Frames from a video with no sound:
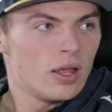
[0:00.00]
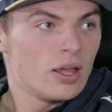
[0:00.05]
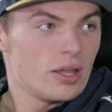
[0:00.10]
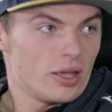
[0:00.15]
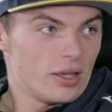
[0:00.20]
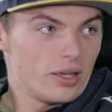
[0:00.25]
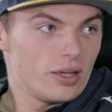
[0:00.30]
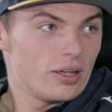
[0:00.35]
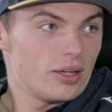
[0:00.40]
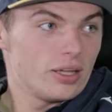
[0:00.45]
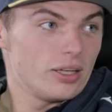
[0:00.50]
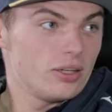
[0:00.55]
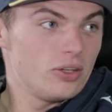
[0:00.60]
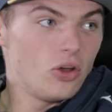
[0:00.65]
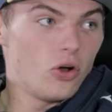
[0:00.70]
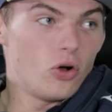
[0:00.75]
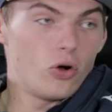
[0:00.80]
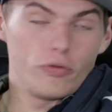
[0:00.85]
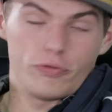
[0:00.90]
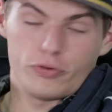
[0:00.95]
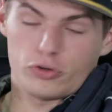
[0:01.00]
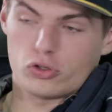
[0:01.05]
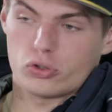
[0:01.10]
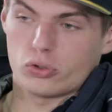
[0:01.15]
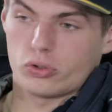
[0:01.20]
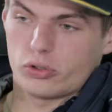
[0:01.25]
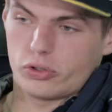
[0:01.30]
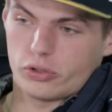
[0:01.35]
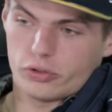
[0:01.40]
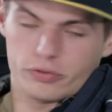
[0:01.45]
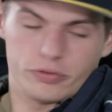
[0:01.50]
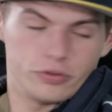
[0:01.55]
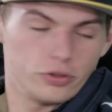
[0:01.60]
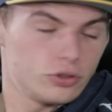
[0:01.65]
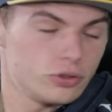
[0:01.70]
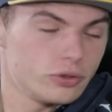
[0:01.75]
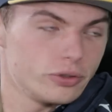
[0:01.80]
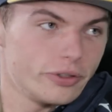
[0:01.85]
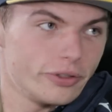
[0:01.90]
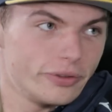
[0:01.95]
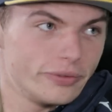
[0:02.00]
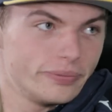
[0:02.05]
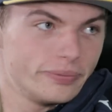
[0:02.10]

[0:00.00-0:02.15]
near as much as racing.